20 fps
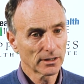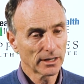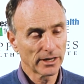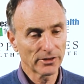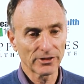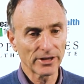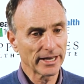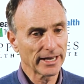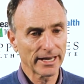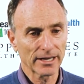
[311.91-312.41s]

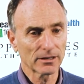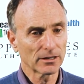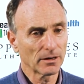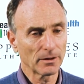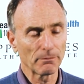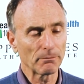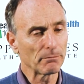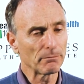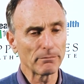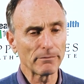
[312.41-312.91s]
And they had
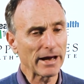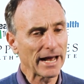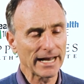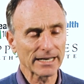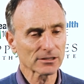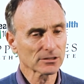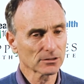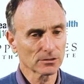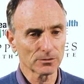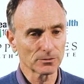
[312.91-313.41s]
a
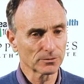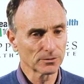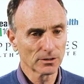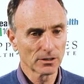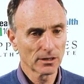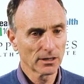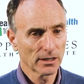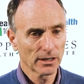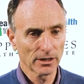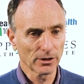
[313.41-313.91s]
massive
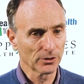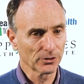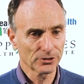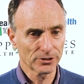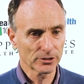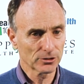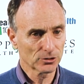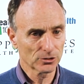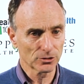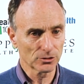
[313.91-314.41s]
health
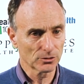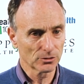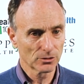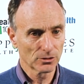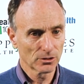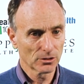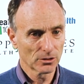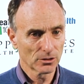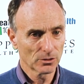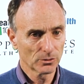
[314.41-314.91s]
issue
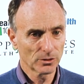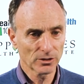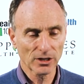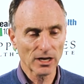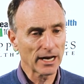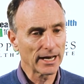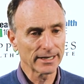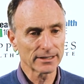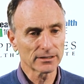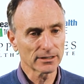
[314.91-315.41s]
with
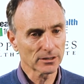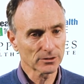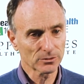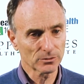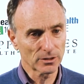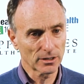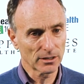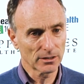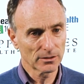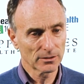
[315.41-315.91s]
high death
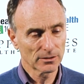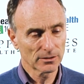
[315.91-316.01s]
rate.